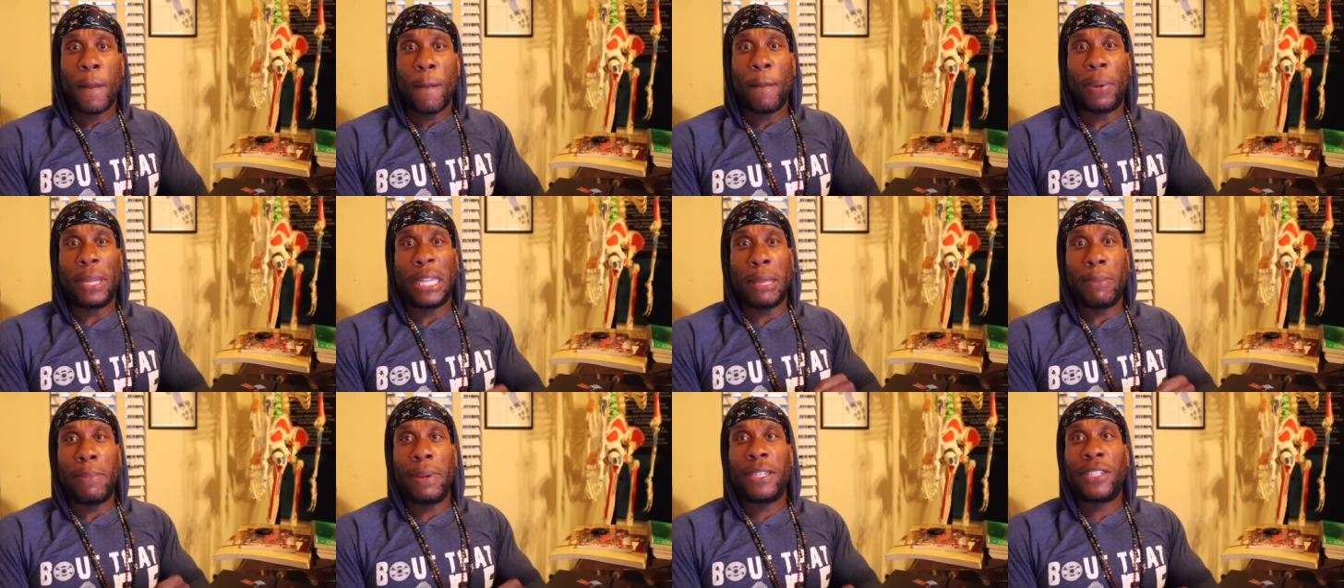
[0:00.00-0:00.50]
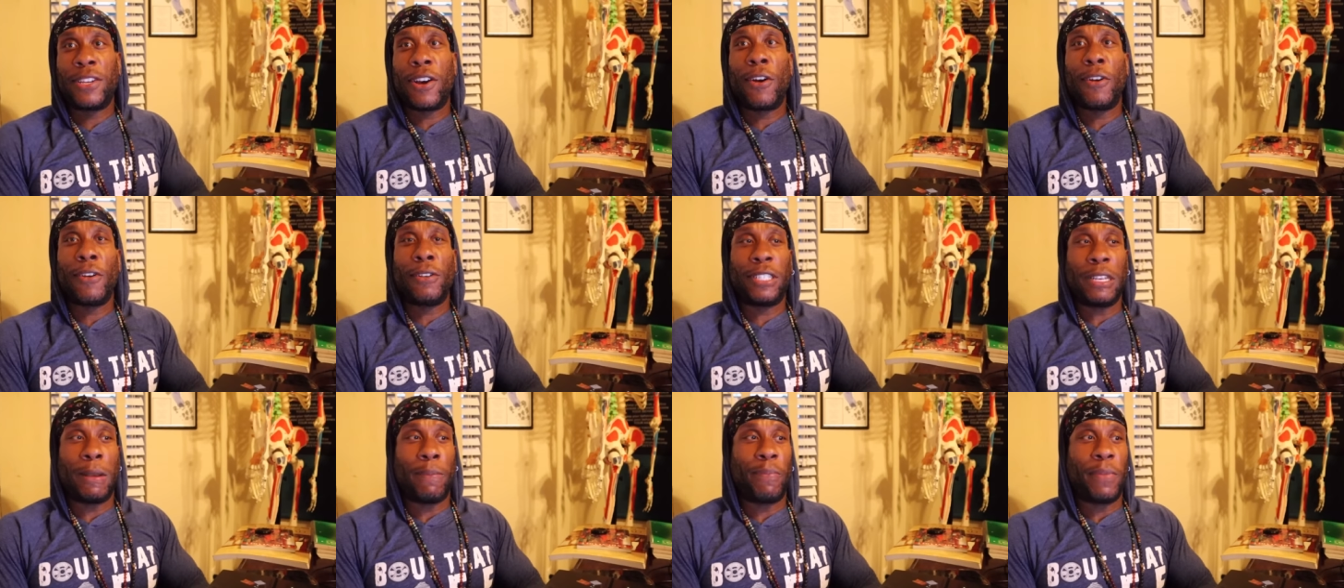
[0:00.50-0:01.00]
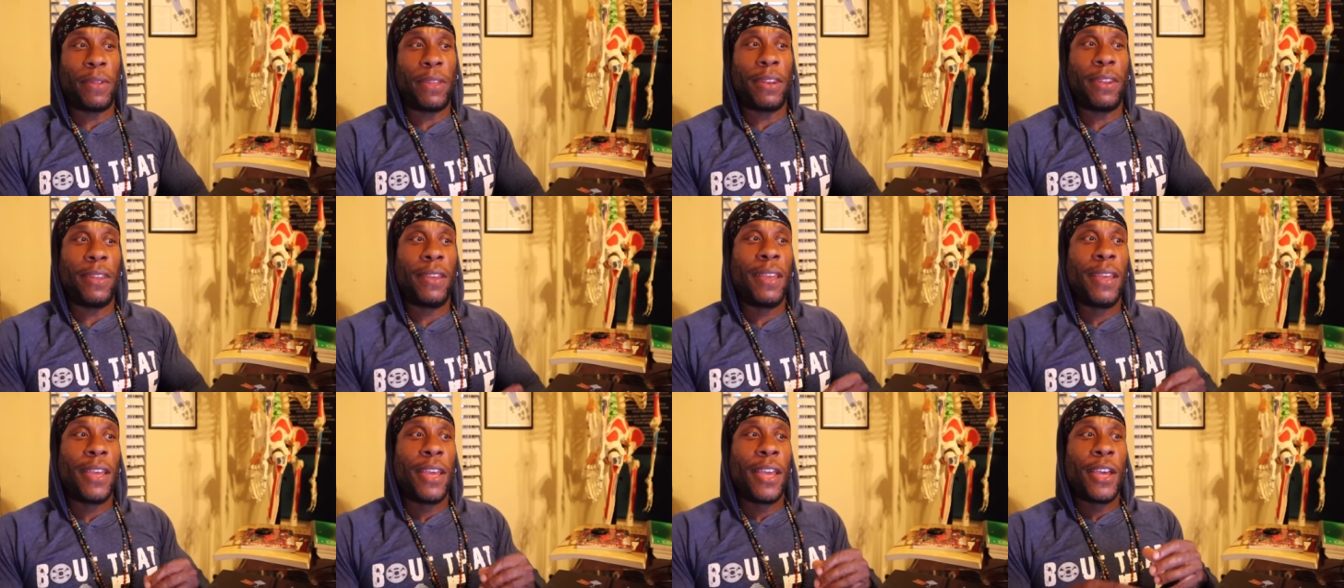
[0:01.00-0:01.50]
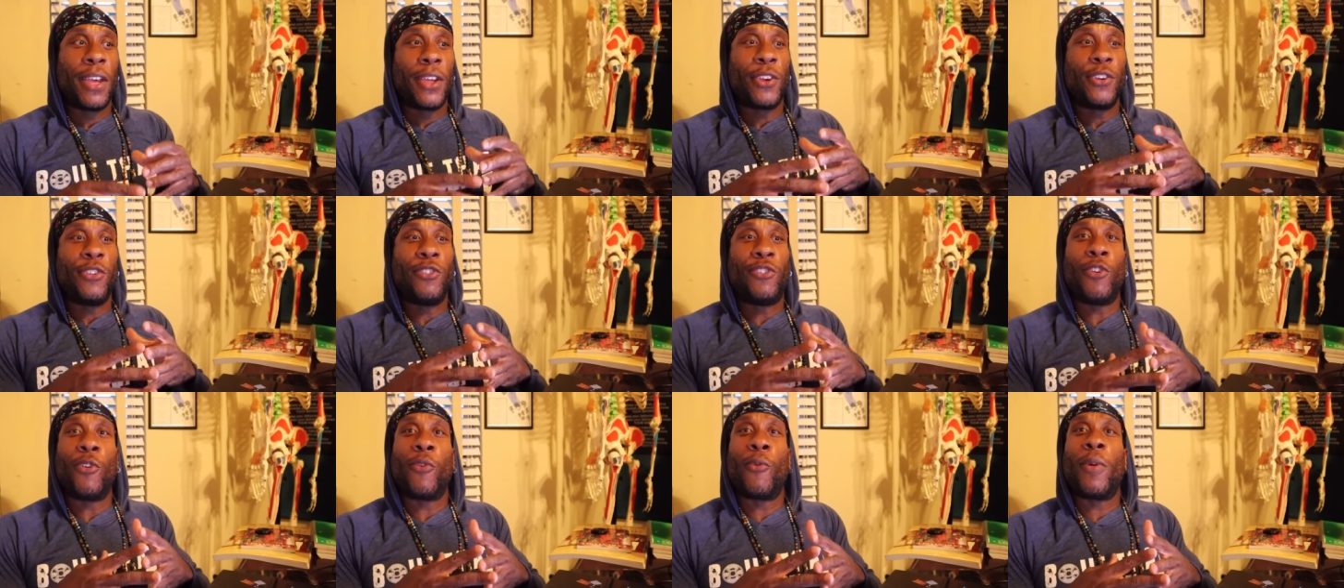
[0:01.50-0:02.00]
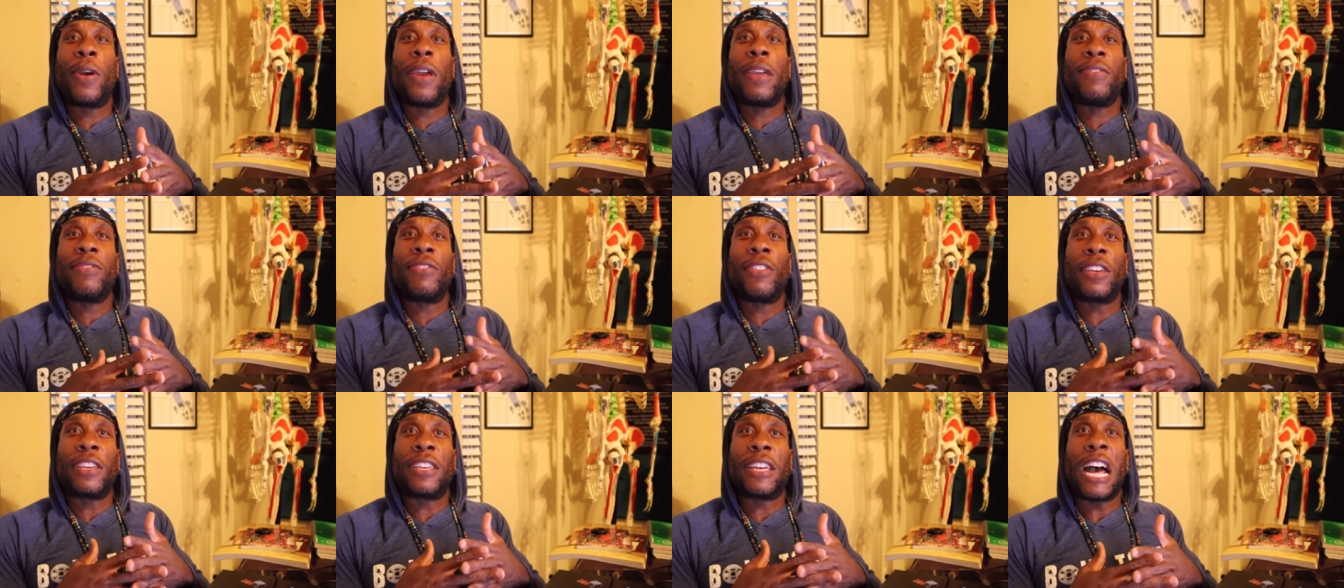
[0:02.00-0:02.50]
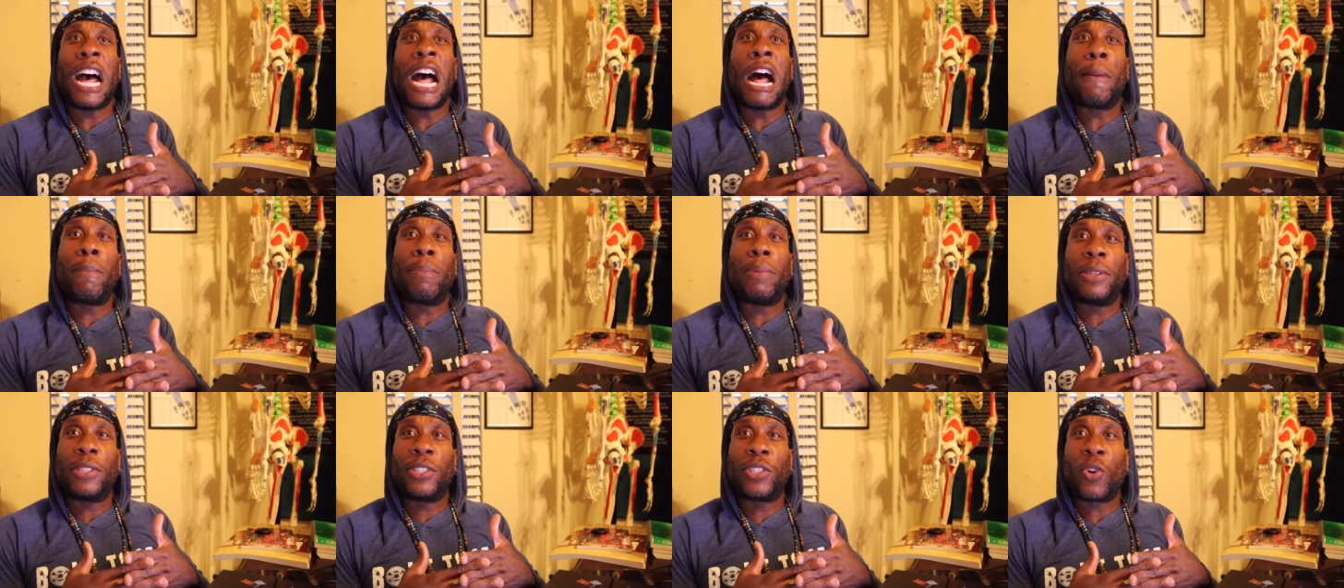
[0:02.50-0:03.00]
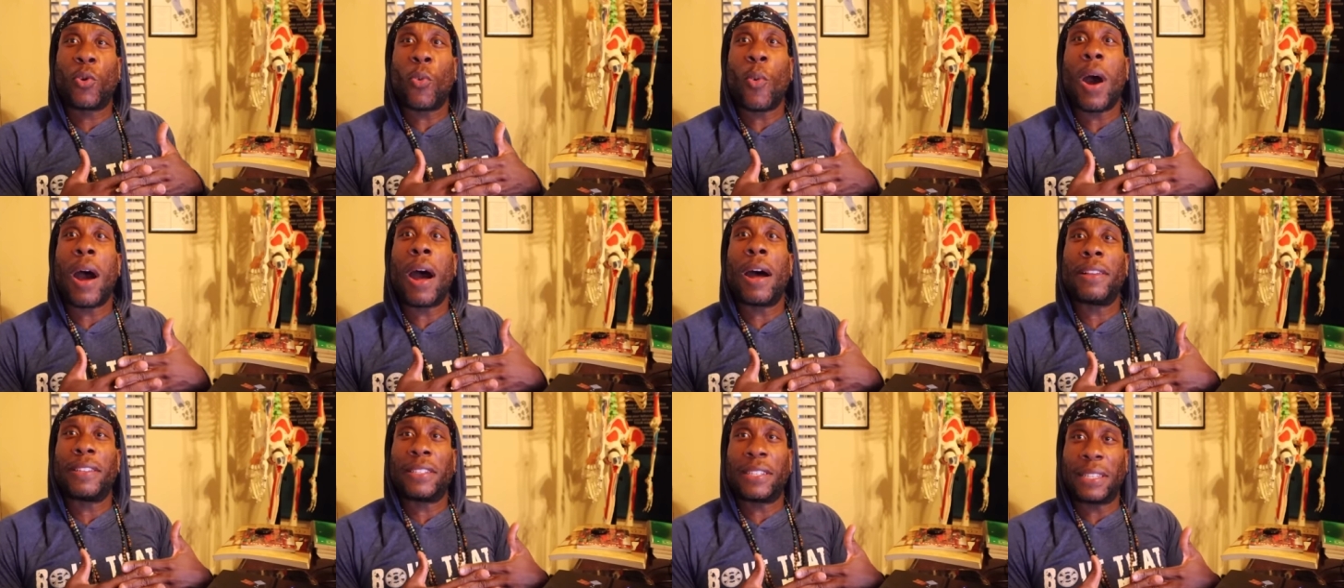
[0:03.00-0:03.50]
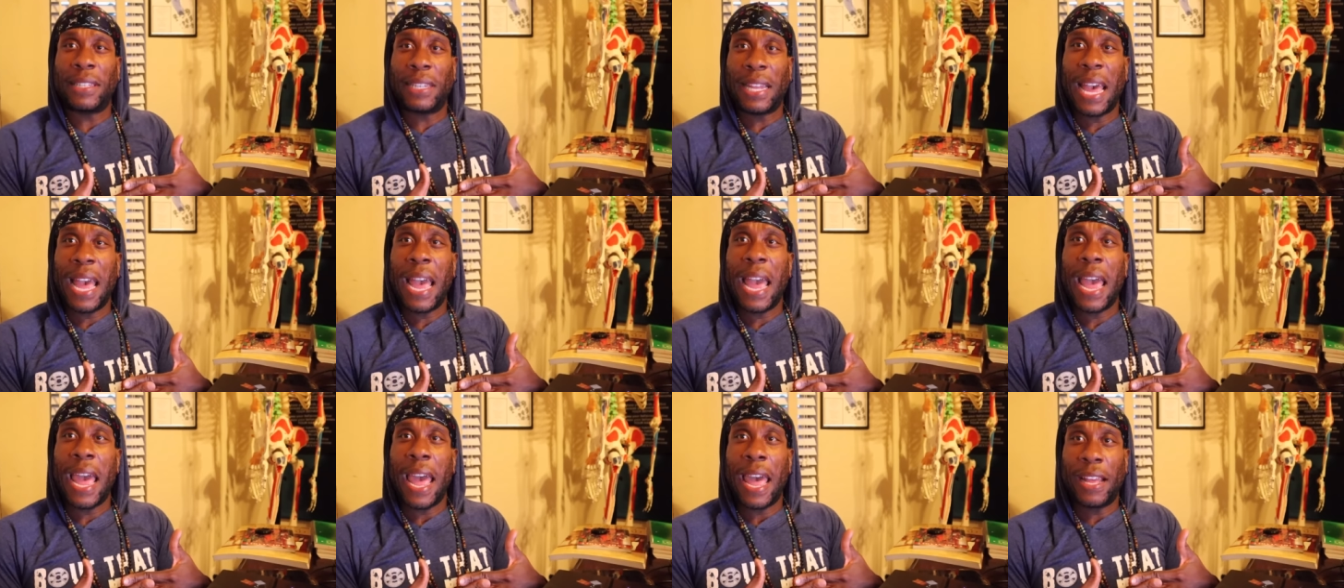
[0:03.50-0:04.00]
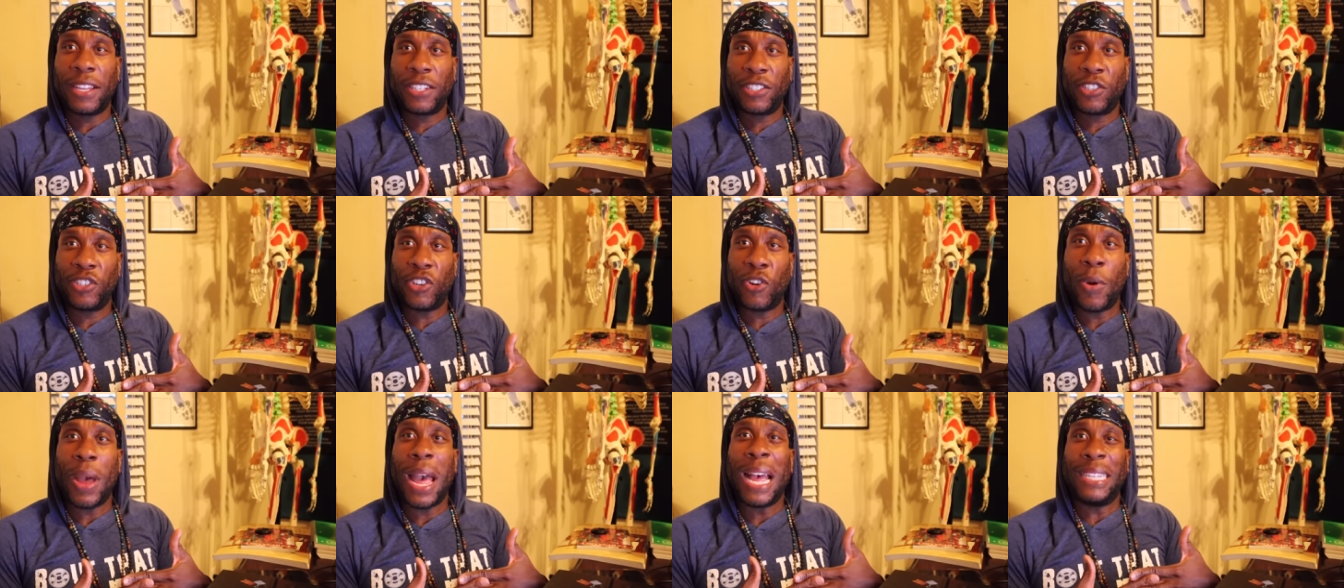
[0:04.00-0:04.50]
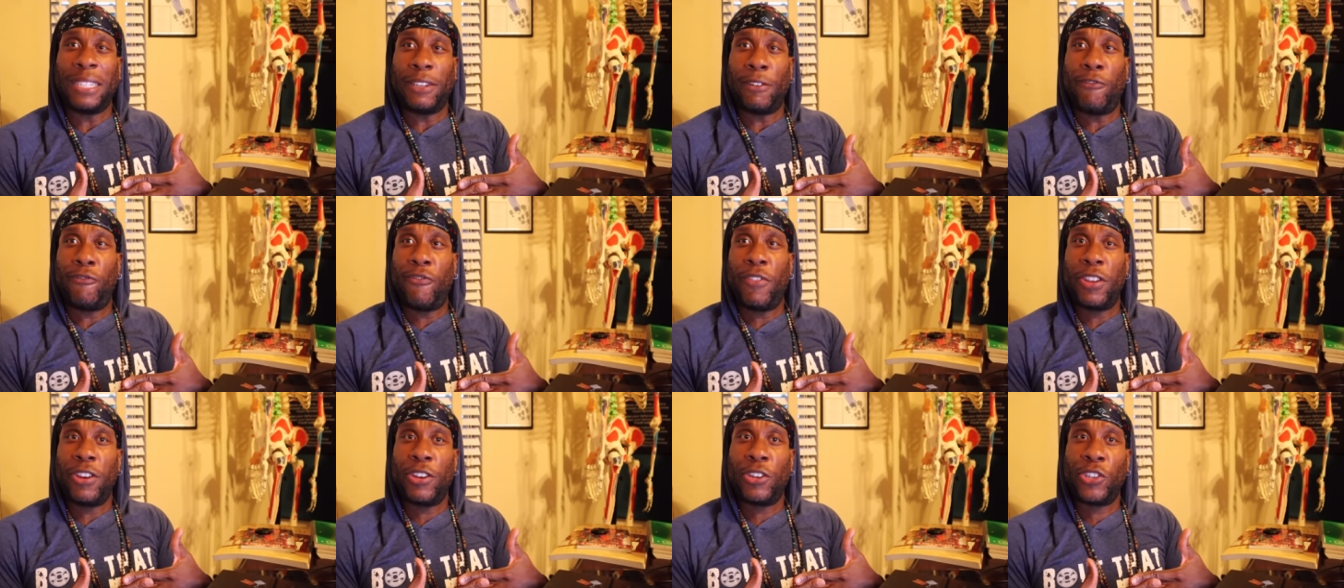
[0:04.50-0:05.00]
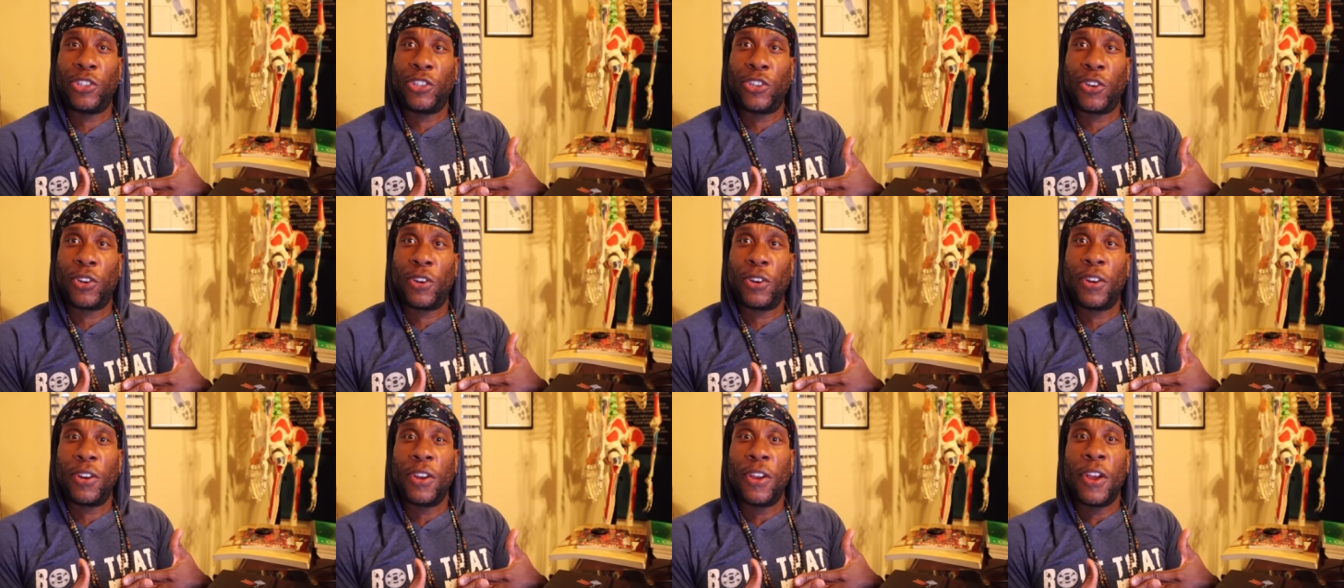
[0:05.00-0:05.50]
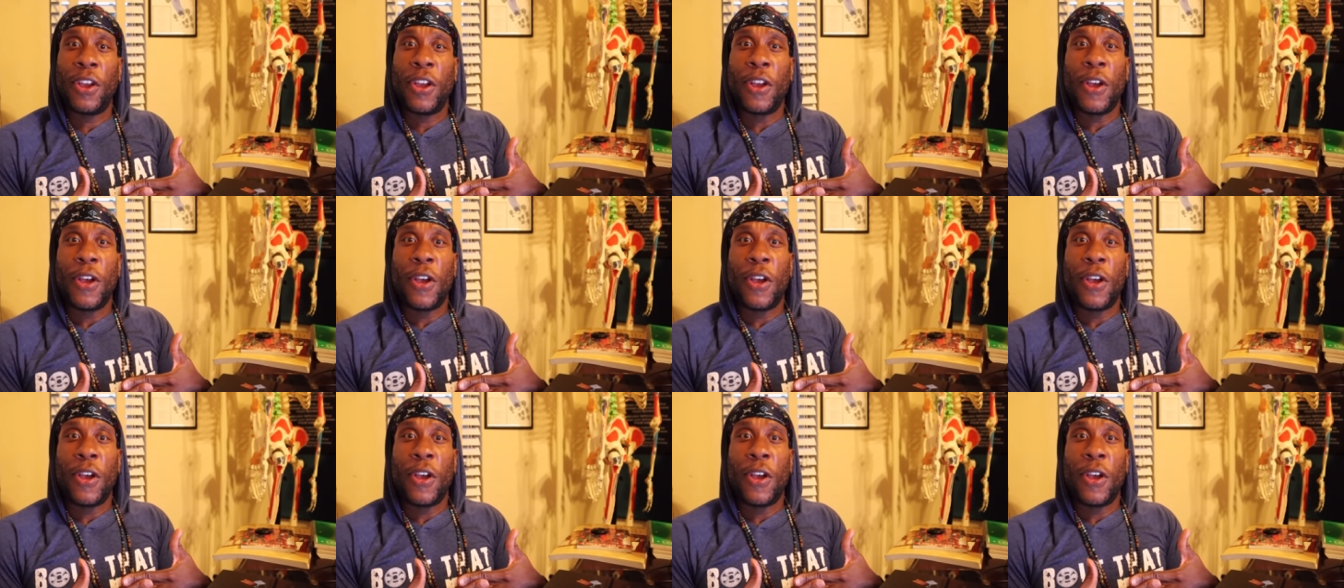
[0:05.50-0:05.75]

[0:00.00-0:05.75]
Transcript: But let me tell you something. Doing the goblet squats last, you know, as a finisher,